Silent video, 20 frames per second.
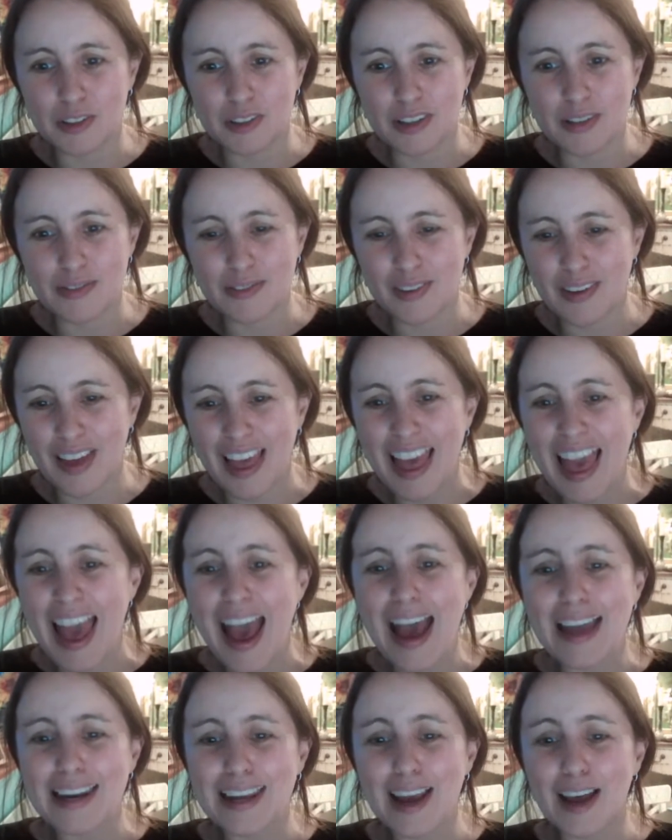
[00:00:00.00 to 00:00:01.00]
If
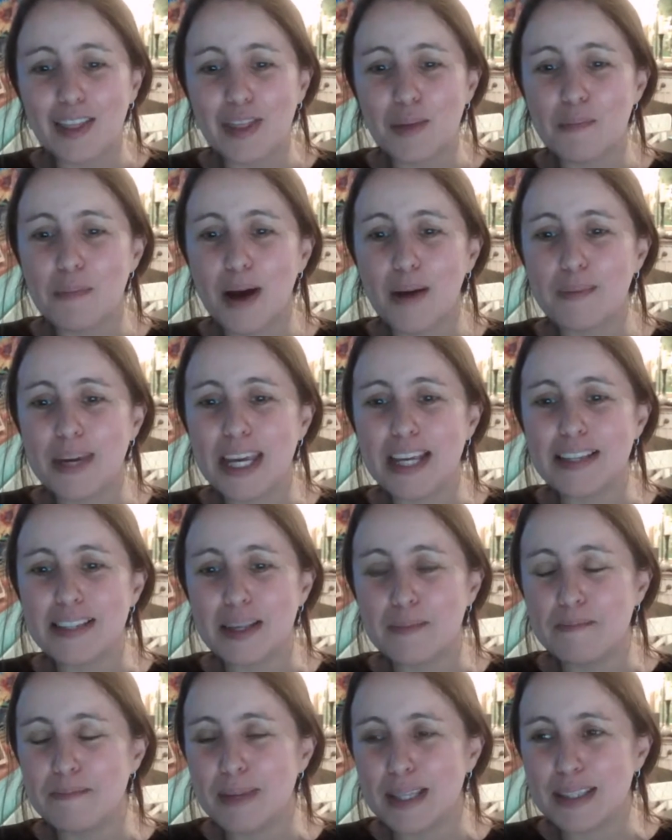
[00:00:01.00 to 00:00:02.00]
any other mummies
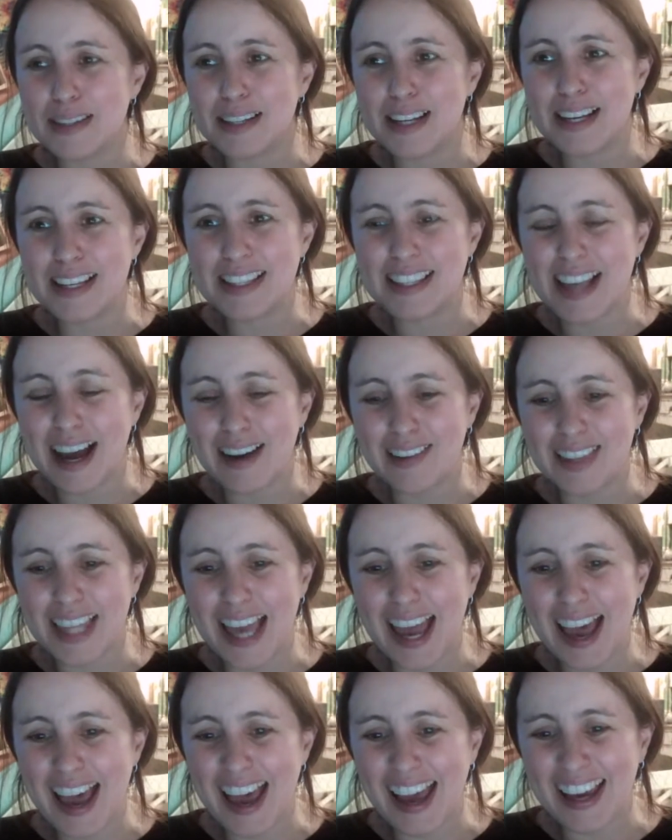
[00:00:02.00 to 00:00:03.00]
in business out
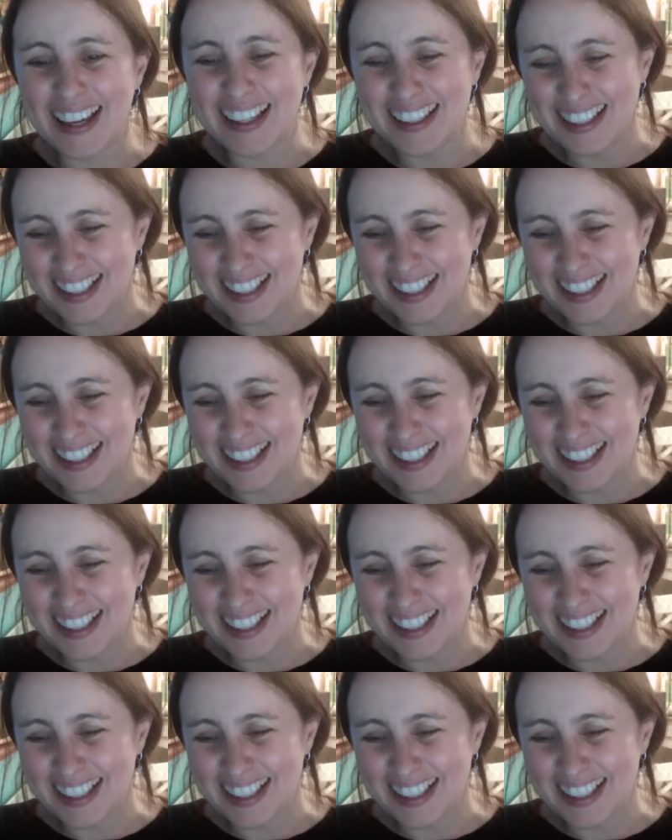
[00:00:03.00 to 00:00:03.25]
there,